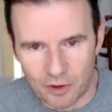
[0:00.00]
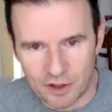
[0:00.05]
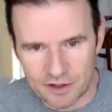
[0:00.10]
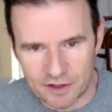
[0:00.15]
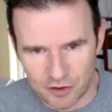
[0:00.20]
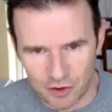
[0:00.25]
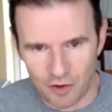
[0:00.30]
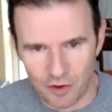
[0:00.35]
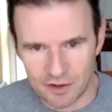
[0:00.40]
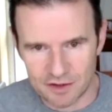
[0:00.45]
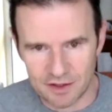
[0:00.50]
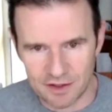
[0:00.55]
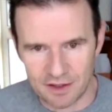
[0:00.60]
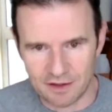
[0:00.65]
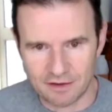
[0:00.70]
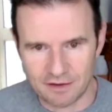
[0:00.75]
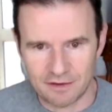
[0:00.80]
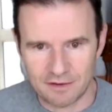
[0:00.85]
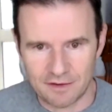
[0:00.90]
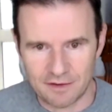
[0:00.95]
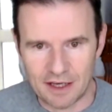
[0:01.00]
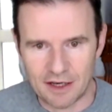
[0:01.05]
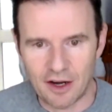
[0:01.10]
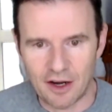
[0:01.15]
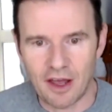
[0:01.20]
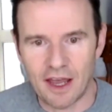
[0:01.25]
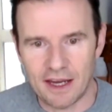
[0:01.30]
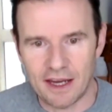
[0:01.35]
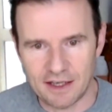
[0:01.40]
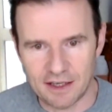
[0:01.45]
exhausting than
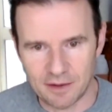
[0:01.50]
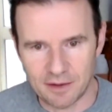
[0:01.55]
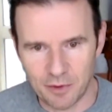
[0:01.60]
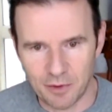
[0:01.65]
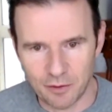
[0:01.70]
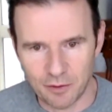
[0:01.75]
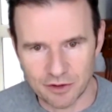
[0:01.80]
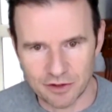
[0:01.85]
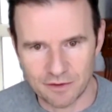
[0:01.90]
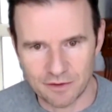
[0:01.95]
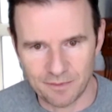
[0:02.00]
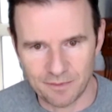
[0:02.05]
hiding emotion.